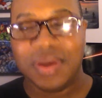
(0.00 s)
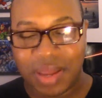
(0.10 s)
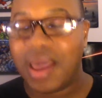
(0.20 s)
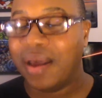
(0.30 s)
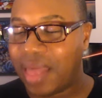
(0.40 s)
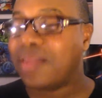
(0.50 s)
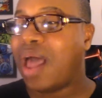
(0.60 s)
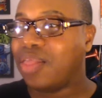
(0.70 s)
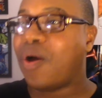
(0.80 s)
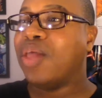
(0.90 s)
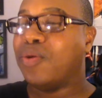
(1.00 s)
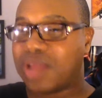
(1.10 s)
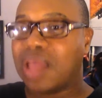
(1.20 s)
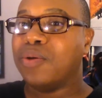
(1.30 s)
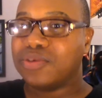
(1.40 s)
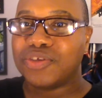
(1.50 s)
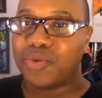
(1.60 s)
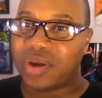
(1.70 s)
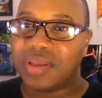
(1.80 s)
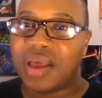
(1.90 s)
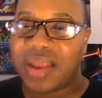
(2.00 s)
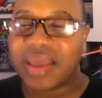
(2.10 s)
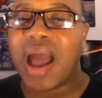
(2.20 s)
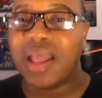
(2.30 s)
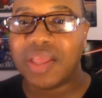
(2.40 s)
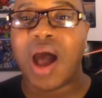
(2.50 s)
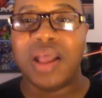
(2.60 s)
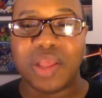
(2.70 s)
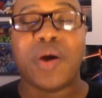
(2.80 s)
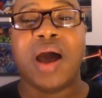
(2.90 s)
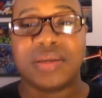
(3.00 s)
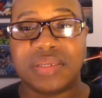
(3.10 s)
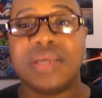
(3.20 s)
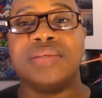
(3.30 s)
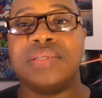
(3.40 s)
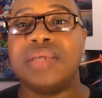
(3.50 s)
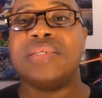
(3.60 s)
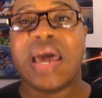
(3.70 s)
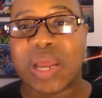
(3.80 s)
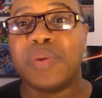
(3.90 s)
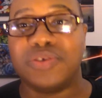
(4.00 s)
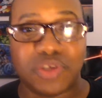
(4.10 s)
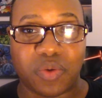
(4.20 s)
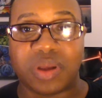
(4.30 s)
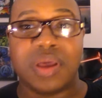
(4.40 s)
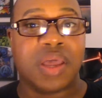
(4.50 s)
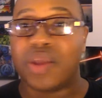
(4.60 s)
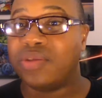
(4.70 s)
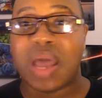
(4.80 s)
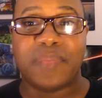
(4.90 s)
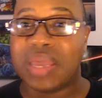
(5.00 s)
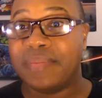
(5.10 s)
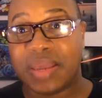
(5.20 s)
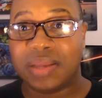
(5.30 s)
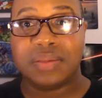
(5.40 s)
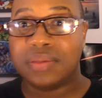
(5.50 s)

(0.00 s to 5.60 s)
Yeah, I know what you're doing. Like I see exactly what you're doing. You're not being mean.